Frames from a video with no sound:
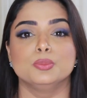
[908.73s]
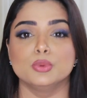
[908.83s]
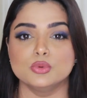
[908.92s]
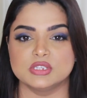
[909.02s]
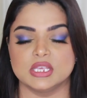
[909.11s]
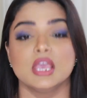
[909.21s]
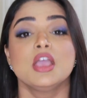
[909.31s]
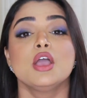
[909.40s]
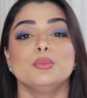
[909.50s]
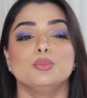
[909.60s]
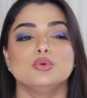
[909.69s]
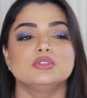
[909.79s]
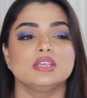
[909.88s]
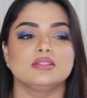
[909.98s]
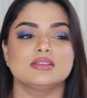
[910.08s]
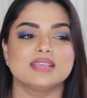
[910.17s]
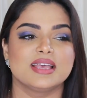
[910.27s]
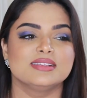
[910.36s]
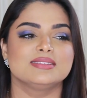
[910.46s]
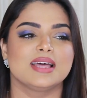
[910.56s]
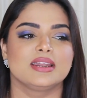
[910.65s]
boozy in the
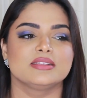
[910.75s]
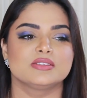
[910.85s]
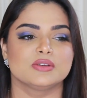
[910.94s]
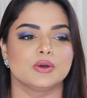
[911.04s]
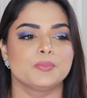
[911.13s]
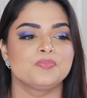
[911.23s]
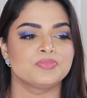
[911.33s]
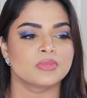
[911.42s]
sense that it's a